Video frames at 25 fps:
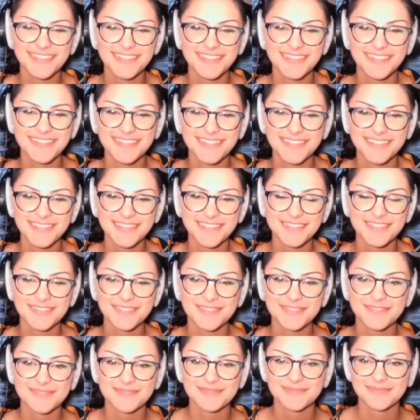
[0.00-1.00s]

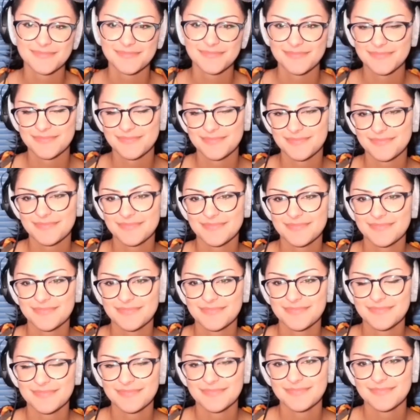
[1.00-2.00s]

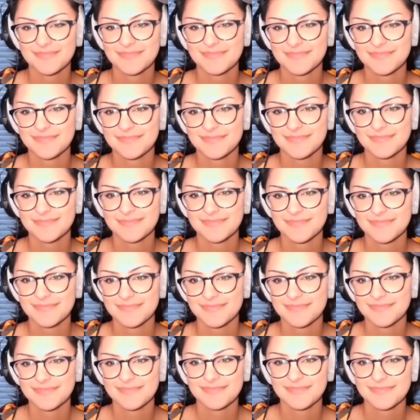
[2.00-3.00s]

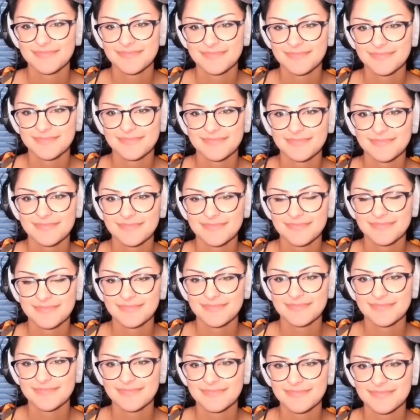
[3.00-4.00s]

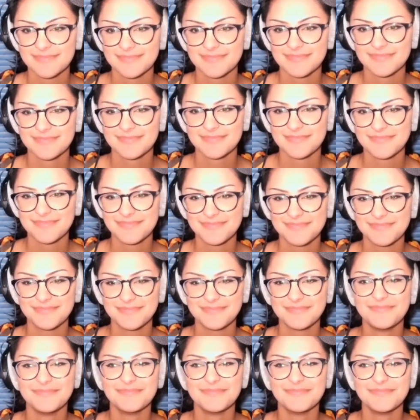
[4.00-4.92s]
(silent)